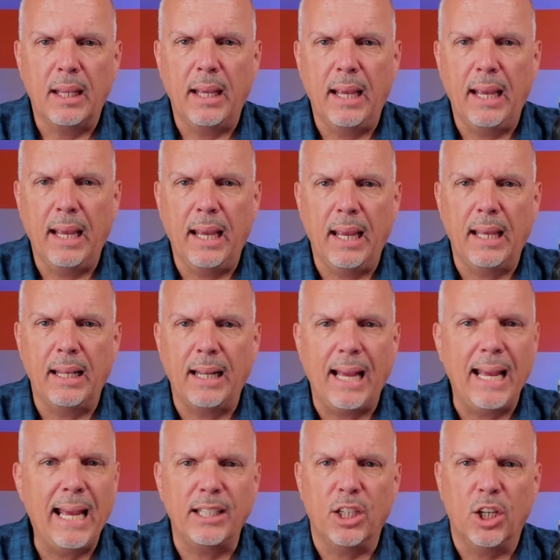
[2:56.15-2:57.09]
and
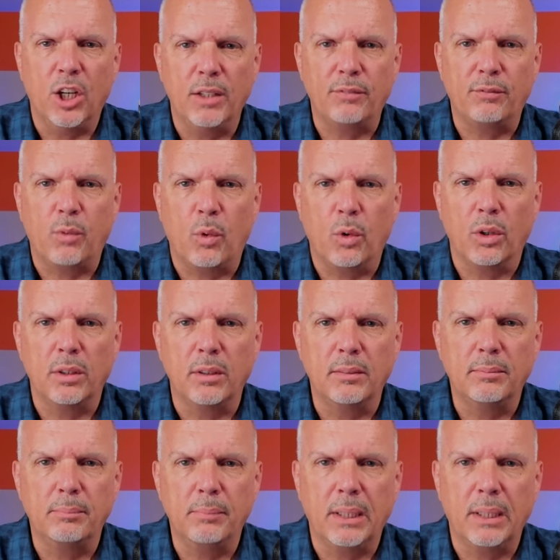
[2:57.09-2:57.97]
I had to hunt for it